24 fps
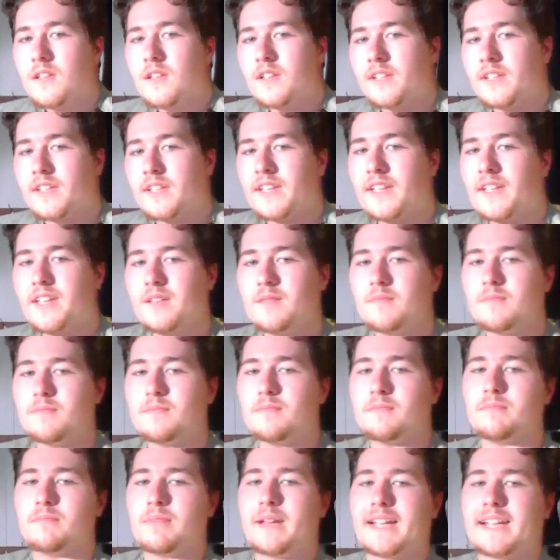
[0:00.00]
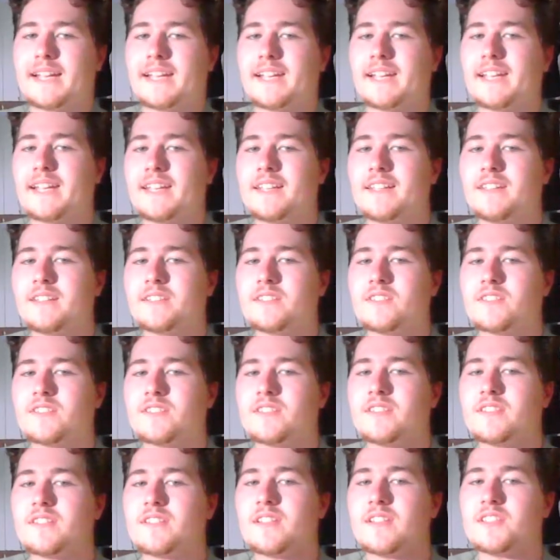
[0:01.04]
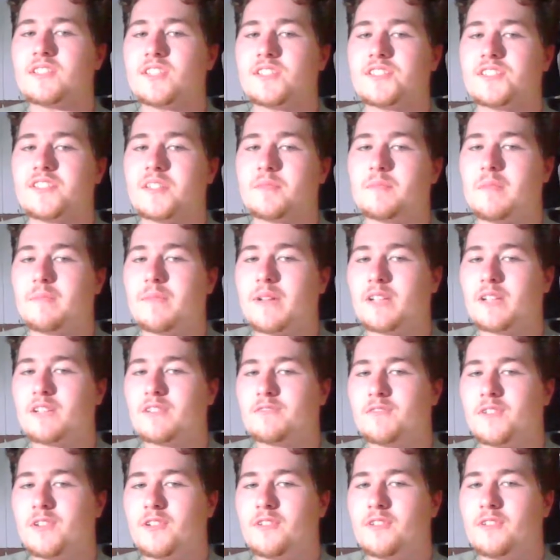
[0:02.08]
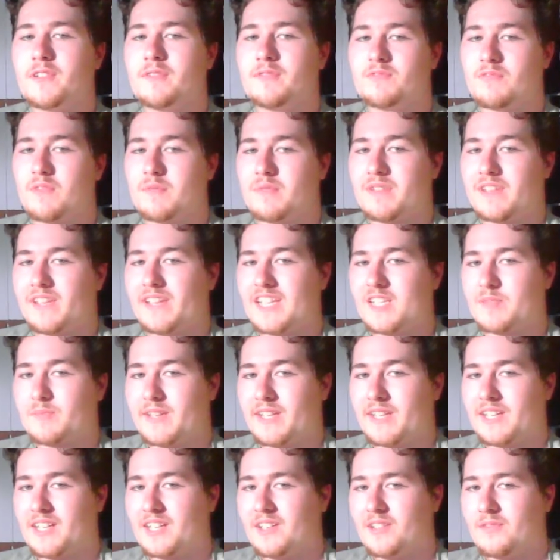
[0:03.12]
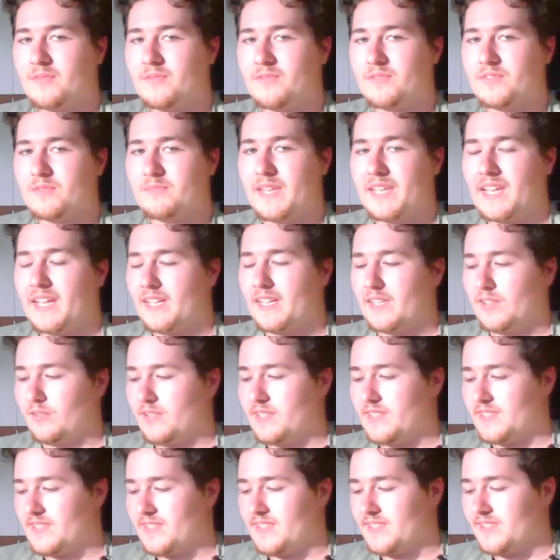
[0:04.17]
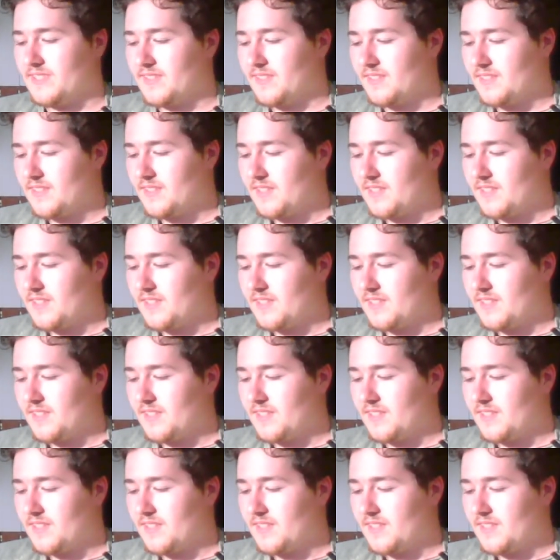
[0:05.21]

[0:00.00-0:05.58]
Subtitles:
Okay, I'm back again. Just adjusted my microphone. It was rubbing against my clothes and making noises.